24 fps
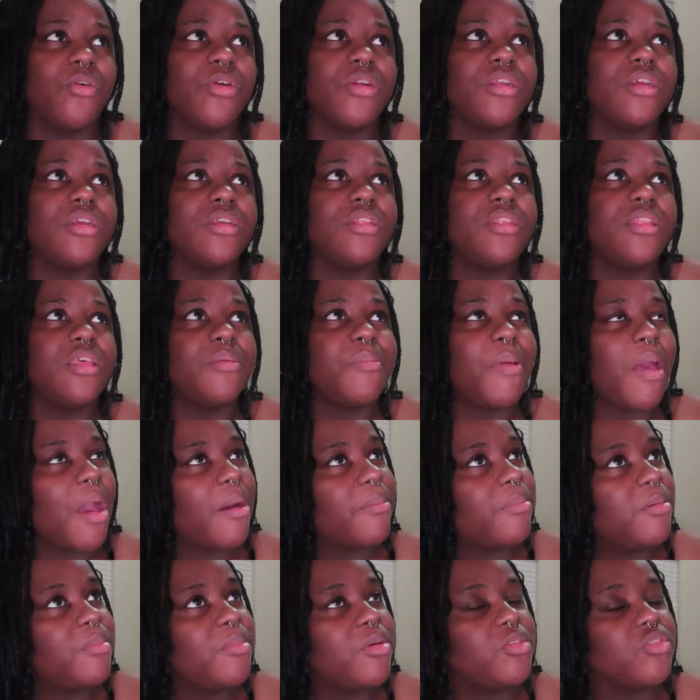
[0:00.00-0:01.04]
ordered them
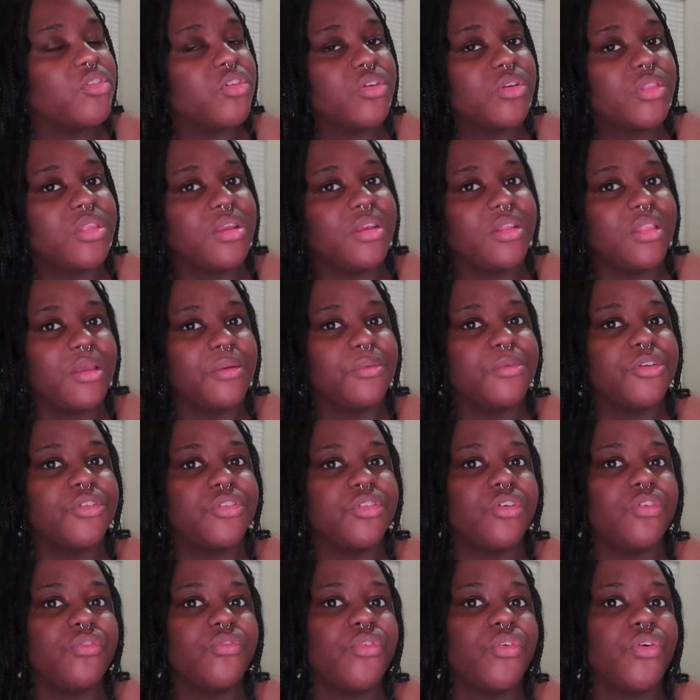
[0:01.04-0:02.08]
Happy Meals earlier and they were
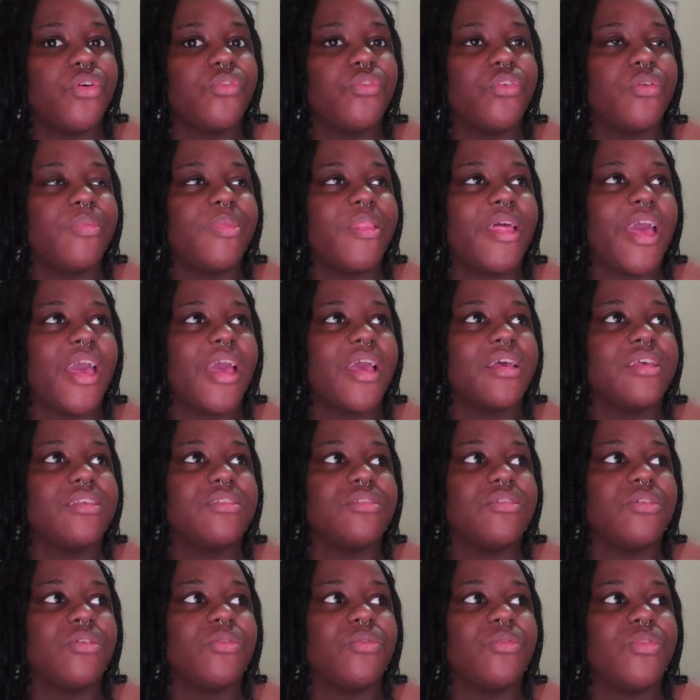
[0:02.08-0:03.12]
still full from that,
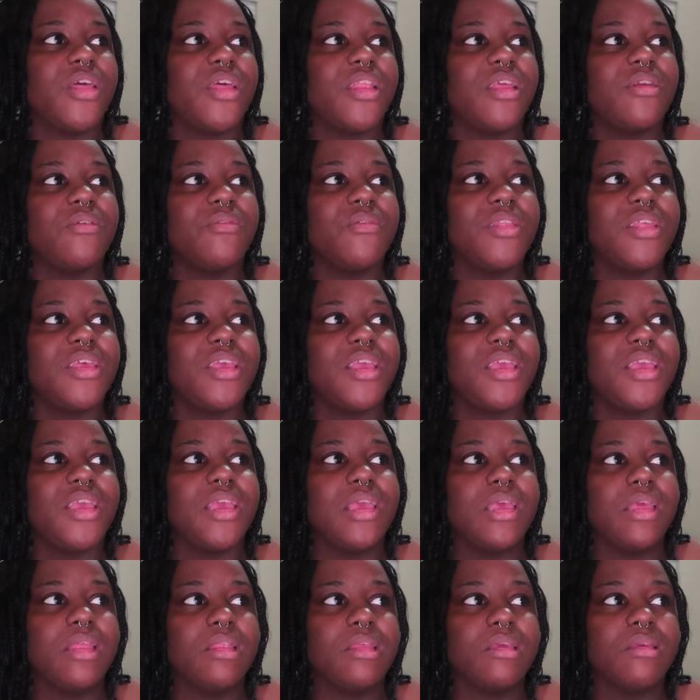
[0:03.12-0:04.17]
so they didn't really
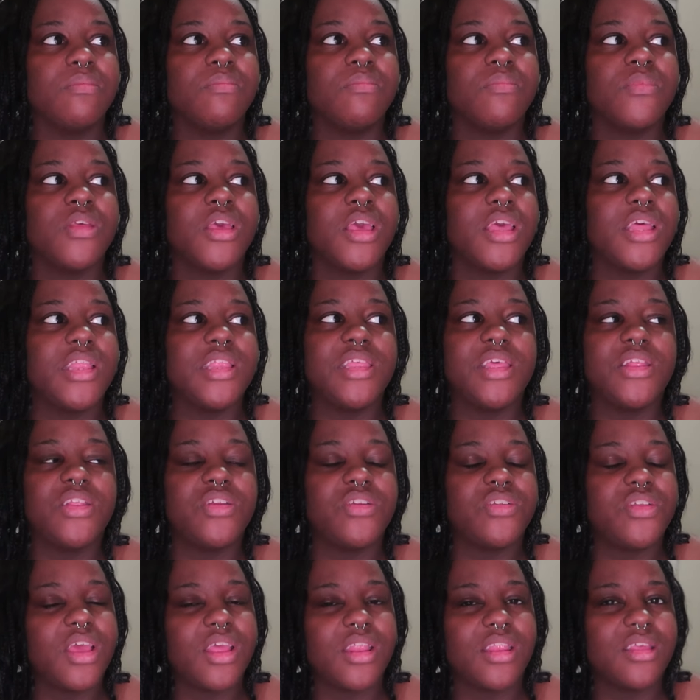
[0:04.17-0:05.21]
eat dinner
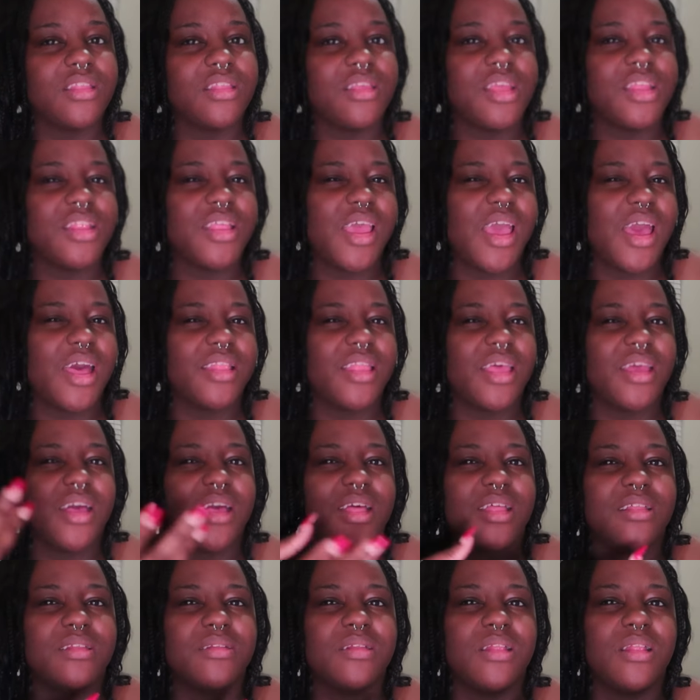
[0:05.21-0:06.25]
technically. They had like
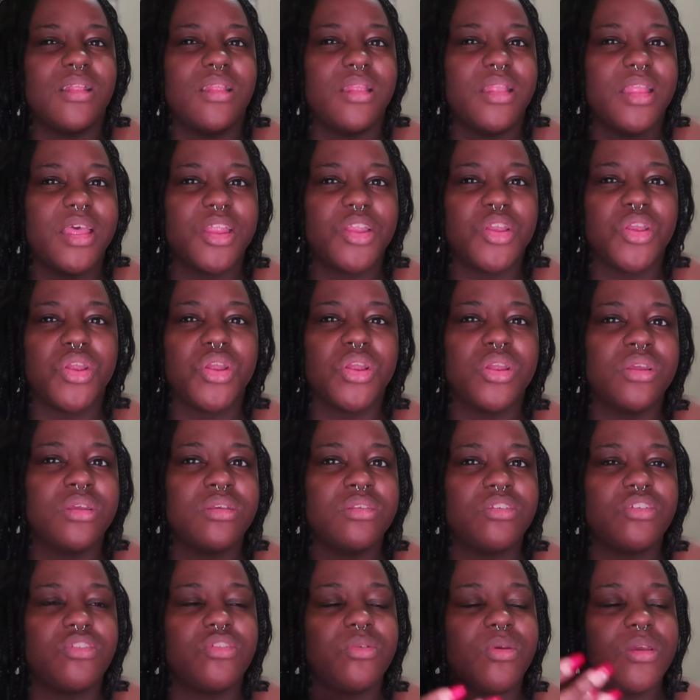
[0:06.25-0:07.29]
a dinner
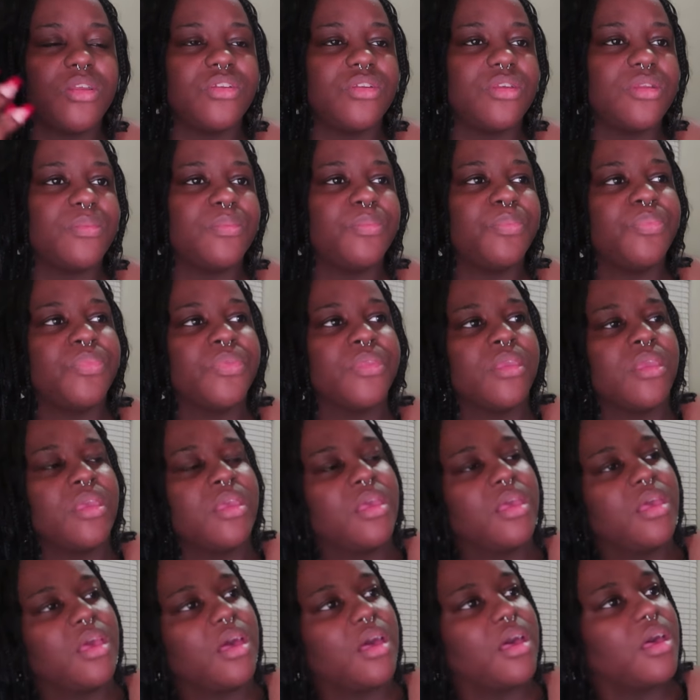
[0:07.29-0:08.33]
situation
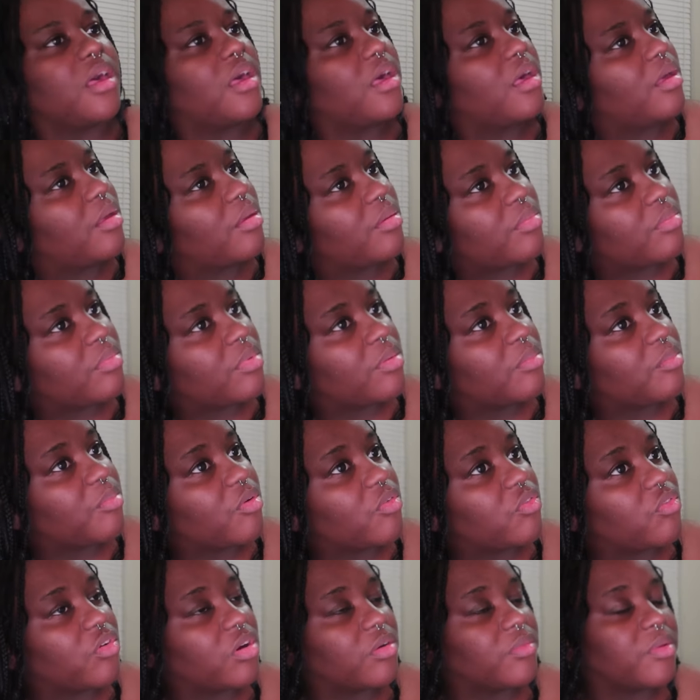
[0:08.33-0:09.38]

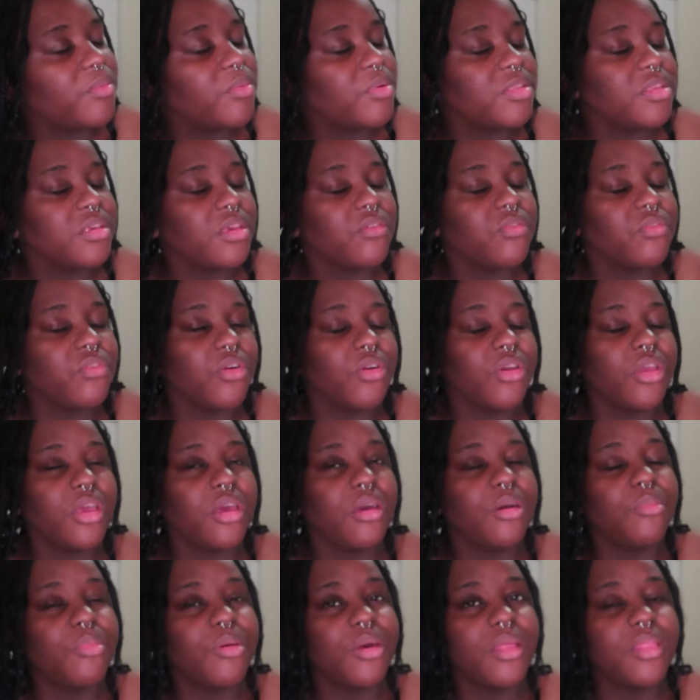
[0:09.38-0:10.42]
before we went to get
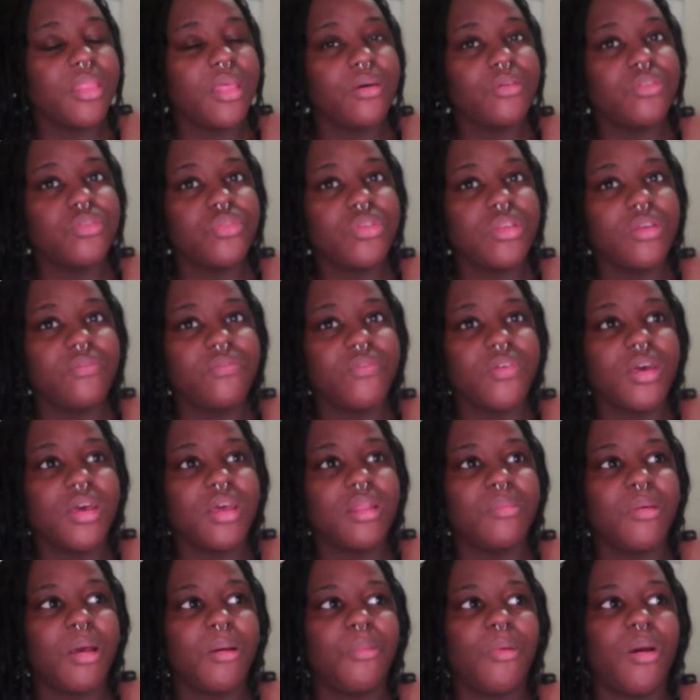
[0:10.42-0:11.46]
Froyo, but that was really
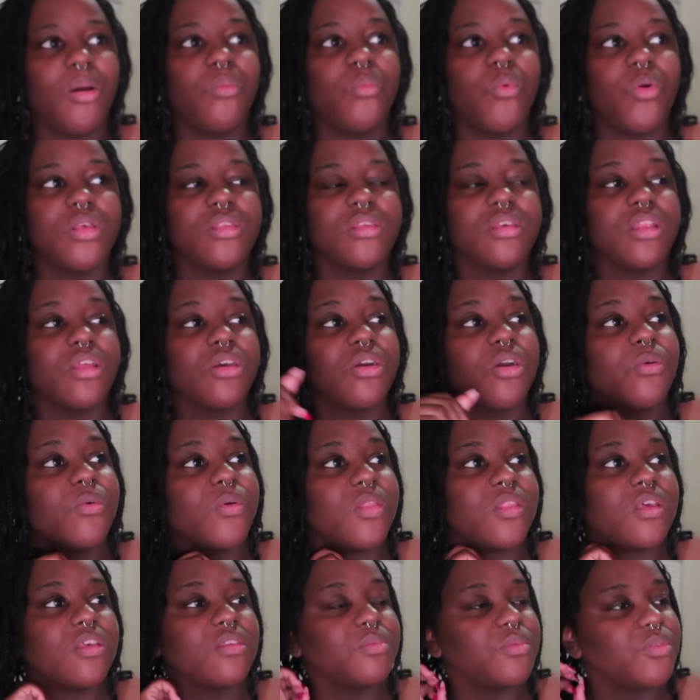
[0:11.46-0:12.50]
fun. My mom was gonna go
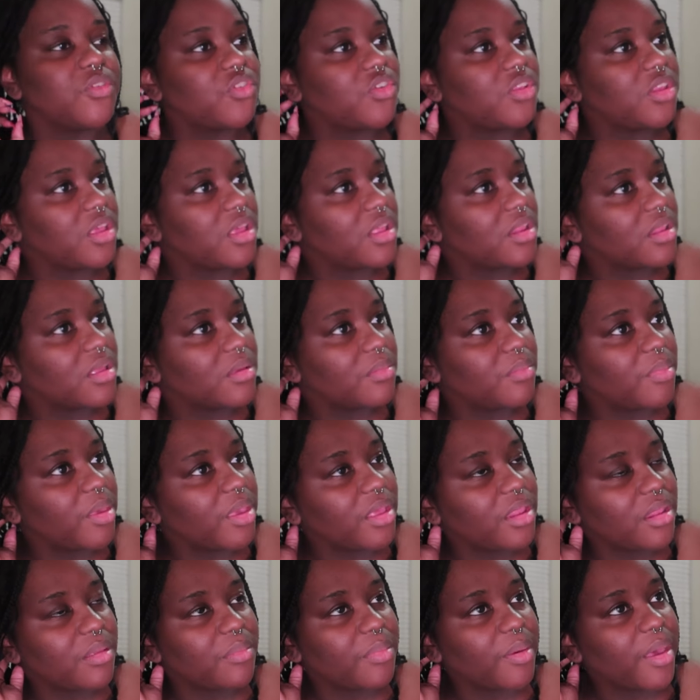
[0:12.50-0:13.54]
with us, but she didn't end up
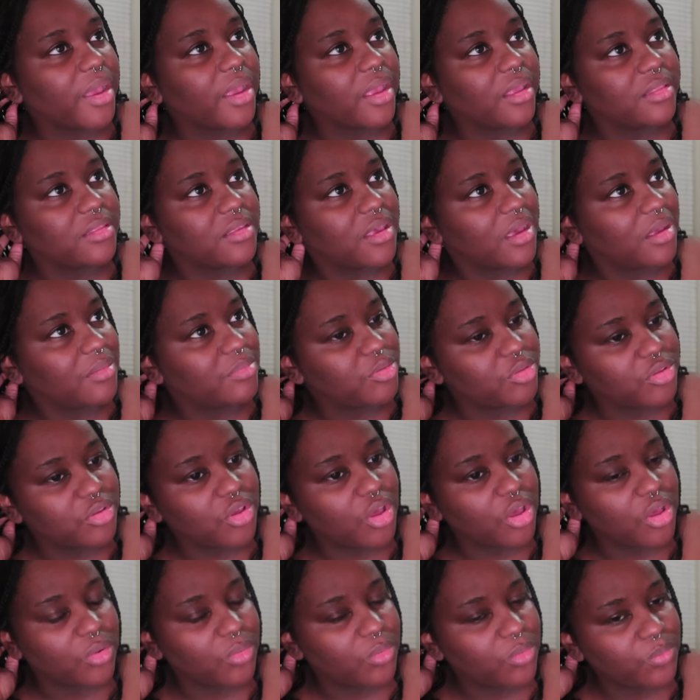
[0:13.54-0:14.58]
making it back in time to
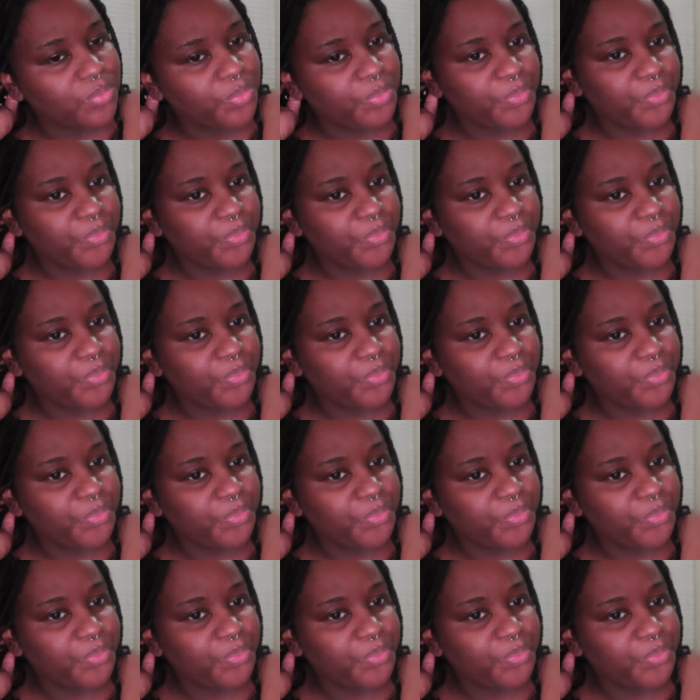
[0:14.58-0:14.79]
go,